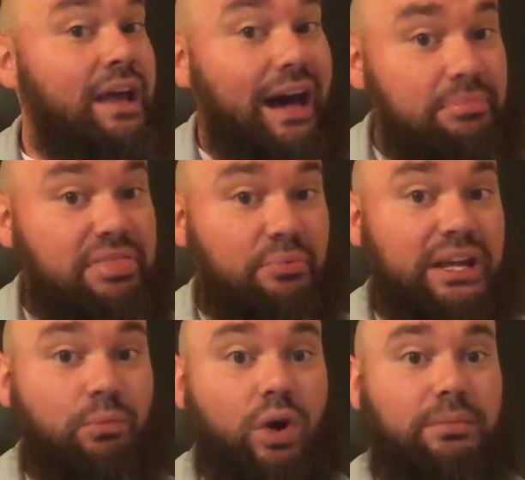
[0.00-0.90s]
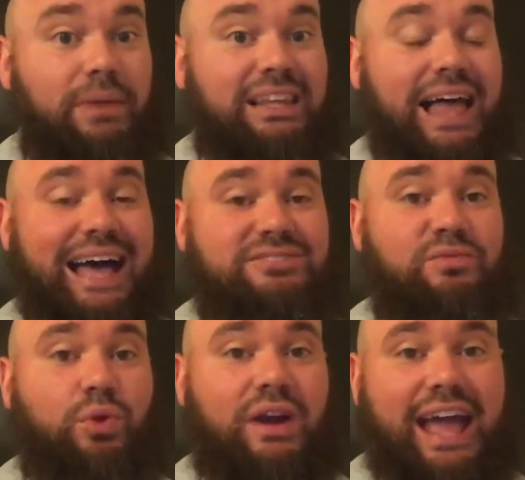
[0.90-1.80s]
I'm 3-1 in my last
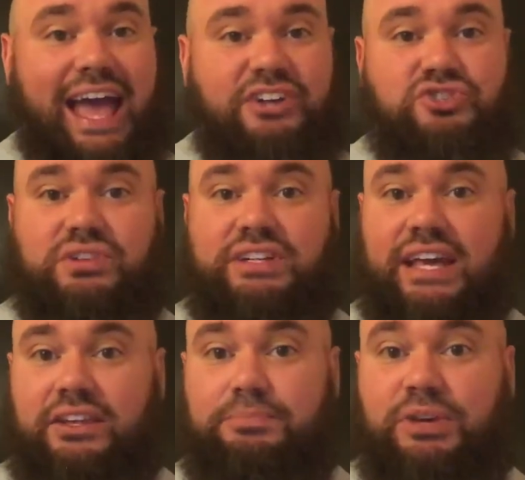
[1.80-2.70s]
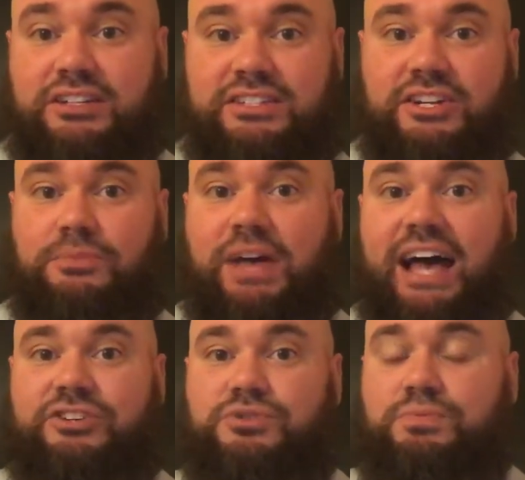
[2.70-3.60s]
four extra daily pick tier
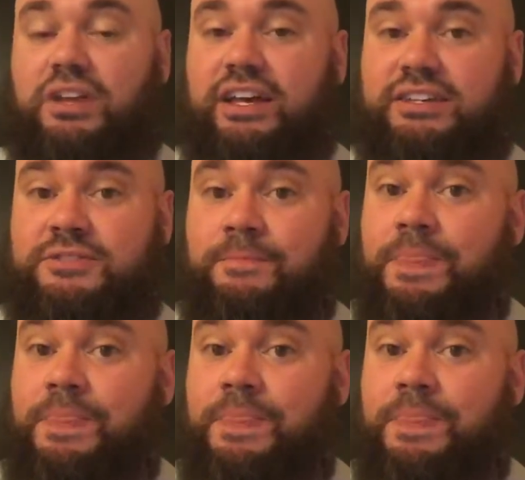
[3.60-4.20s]
package plays